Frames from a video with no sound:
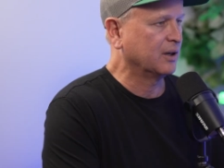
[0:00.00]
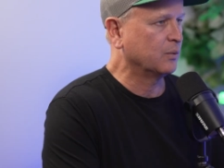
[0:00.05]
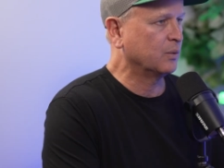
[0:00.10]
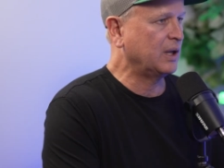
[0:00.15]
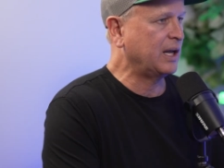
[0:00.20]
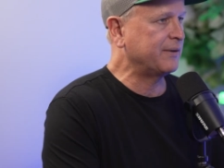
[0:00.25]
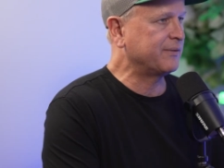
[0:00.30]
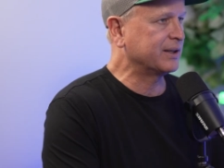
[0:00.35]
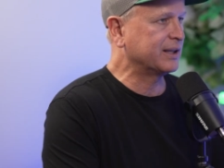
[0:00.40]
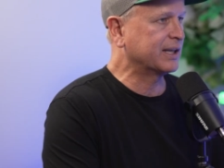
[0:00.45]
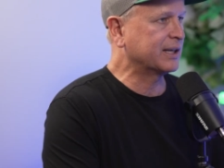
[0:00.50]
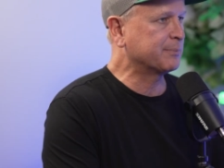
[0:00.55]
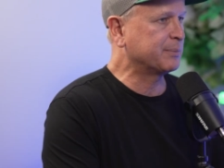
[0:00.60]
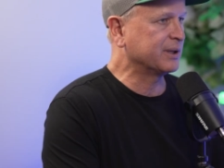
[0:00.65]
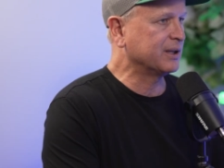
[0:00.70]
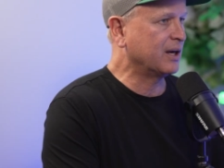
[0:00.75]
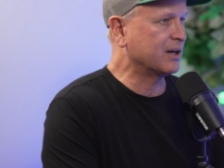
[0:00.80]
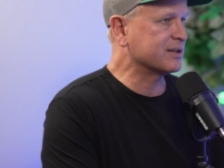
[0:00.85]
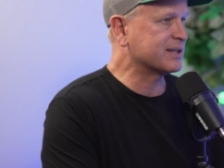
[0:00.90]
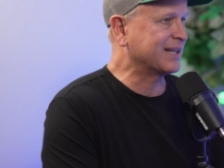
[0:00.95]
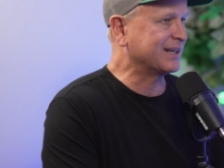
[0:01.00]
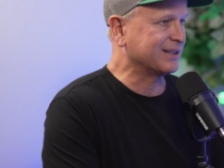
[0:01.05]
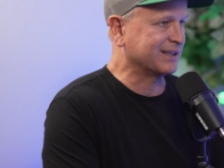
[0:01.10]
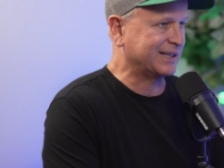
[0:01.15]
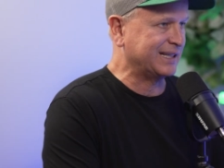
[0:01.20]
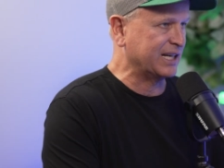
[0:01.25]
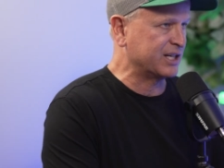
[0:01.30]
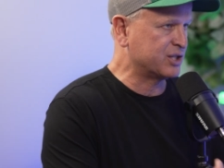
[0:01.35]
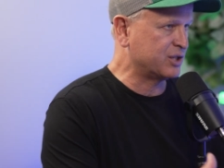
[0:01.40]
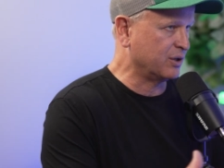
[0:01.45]
We'll have a link below that'll
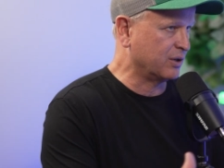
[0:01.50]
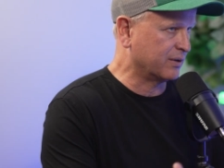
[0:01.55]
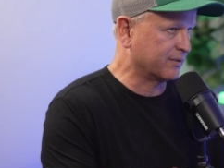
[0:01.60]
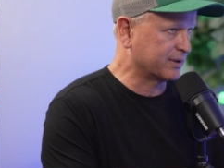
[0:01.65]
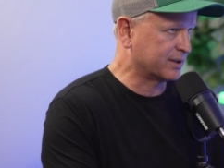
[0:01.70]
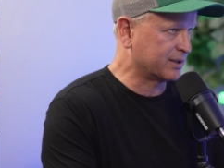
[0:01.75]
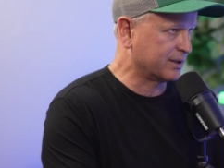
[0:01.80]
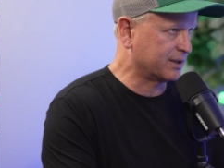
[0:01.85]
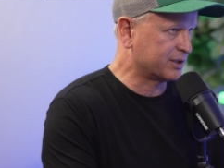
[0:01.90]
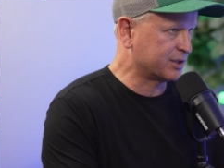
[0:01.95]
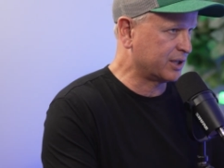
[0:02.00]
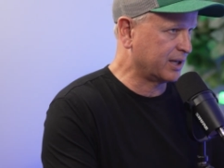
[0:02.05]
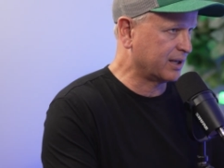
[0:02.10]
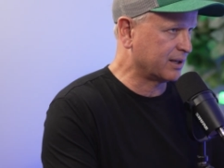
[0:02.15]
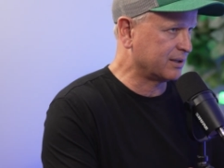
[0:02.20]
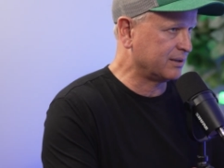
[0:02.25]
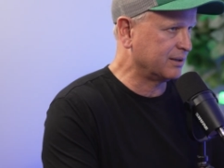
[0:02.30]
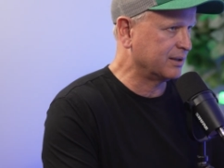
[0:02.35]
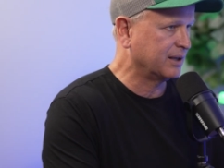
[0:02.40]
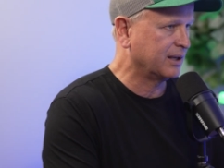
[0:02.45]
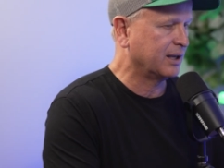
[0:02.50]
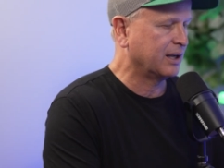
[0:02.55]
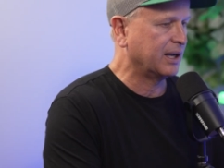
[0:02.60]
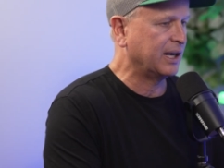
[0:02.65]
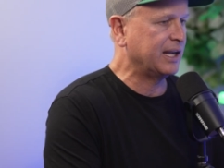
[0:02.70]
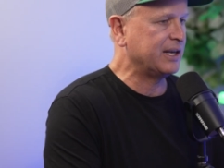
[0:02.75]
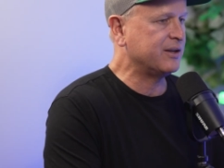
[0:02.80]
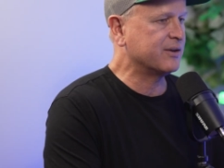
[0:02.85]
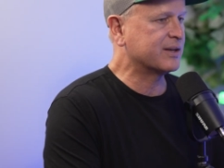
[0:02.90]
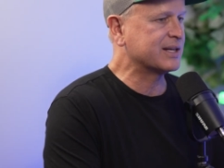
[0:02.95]
get you over to the channel,
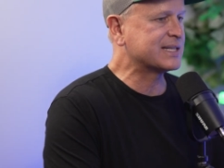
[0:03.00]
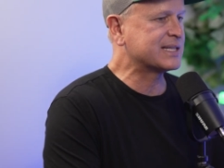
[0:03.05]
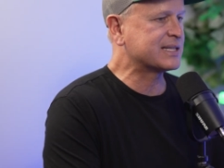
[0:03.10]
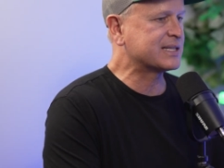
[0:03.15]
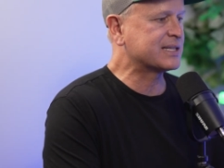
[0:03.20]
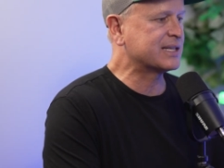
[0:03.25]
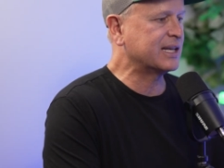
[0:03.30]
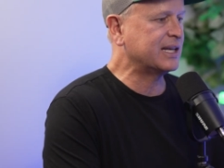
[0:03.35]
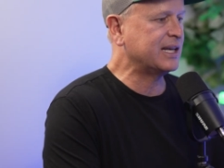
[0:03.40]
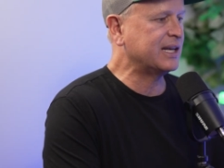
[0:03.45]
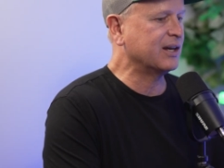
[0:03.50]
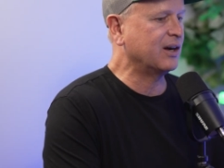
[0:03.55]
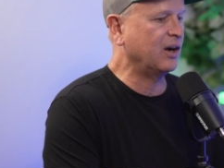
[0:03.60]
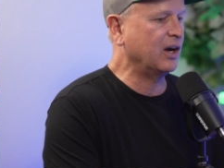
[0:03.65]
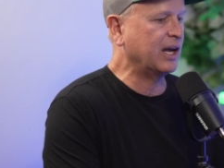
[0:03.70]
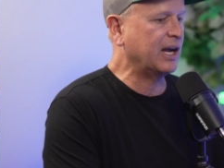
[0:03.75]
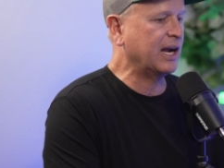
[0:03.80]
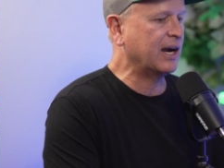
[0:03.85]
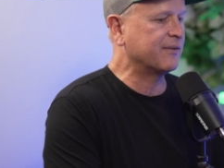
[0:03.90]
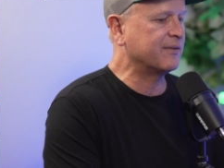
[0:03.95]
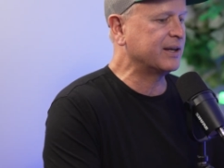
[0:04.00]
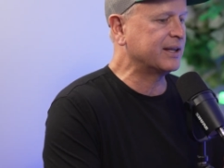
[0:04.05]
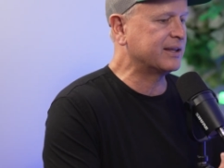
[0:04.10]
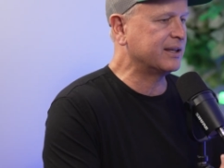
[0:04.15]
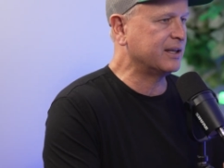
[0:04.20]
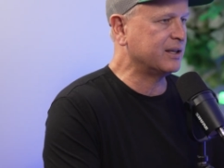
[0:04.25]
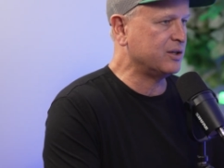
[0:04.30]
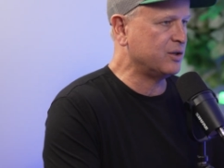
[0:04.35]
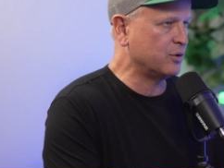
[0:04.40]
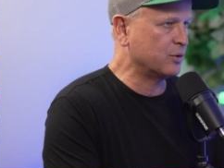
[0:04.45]
and you could see
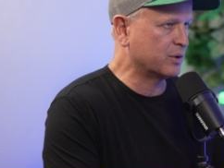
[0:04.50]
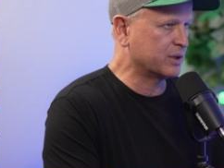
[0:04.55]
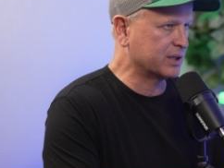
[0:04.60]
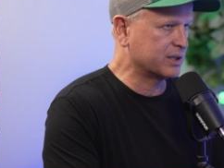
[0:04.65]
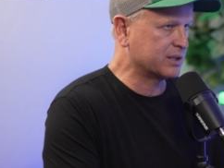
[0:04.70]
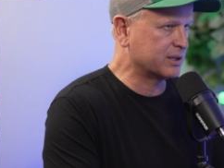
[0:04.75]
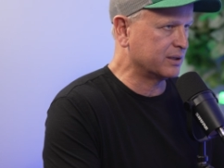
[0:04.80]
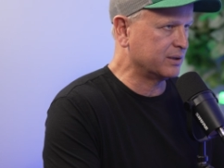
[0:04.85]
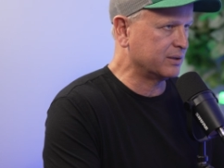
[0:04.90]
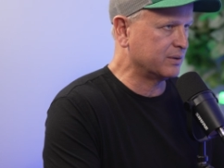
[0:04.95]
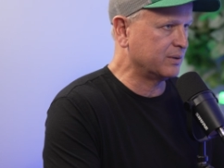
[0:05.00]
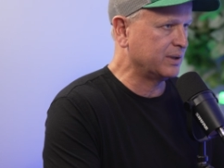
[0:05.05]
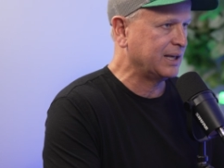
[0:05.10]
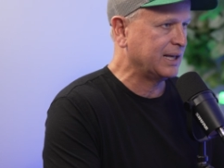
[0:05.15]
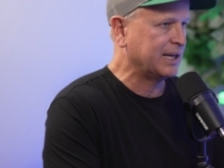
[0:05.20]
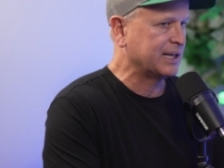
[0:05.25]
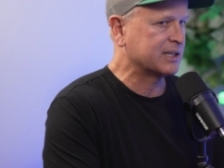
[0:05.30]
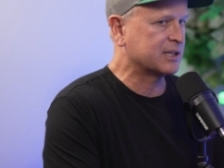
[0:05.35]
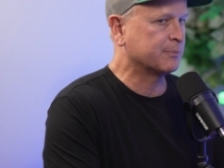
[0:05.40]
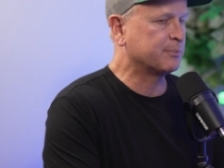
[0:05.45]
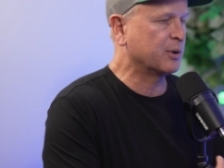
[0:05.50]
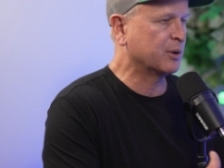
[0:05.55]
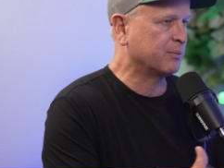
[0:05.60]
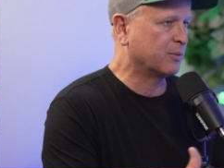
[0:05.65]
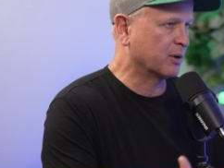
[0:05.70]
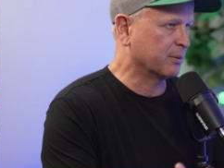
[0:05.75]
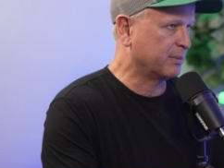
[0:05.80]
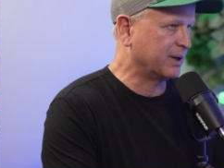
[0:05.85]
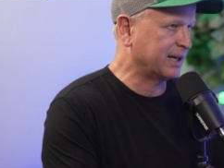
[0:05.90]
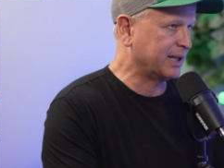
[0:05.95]
everything you could do to put
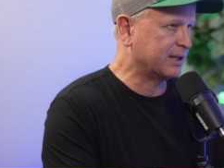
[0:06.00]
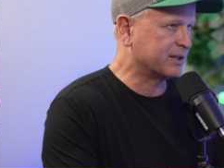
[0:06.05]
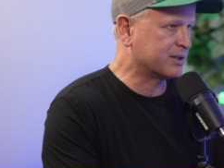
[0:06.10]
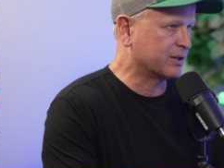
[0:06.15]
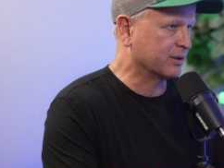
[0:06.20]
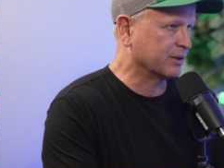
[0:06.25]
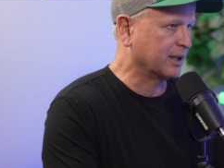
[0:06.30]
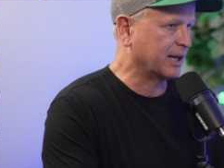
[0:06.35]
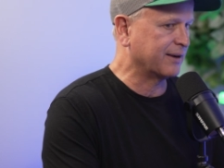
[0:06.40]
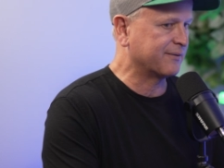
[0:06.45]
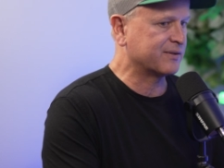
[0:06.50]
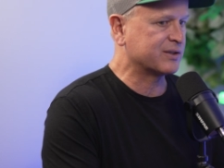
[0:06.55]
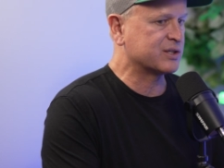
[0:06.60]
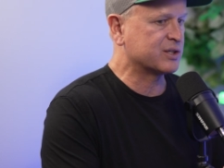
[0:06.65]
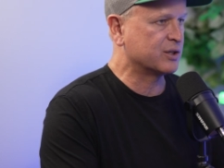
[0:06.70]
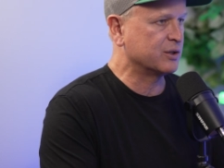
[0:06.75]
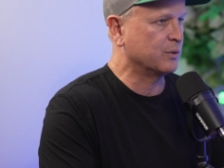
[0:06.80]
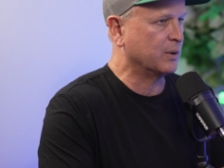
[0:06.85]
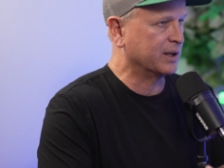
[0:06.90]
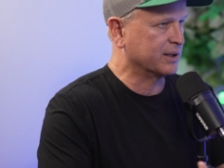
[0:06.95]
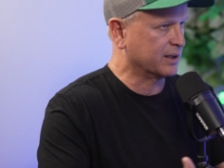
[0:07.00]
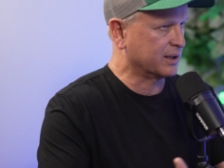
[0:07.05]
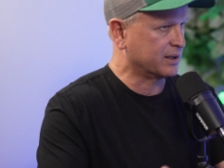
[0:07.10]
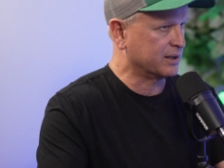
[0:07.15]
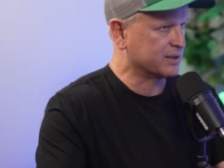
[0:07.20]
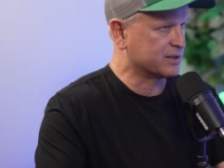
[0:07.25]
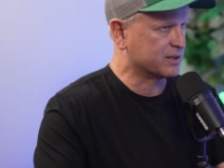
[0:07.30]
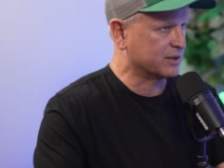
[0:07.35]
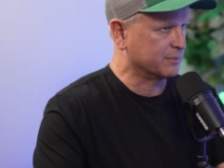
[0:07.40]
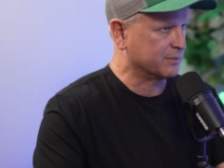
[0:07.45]
more money into your life too on the
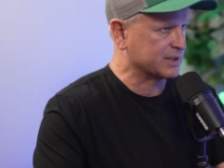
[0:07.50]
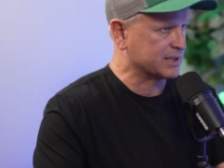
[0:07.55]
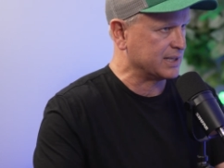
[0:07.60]
consumer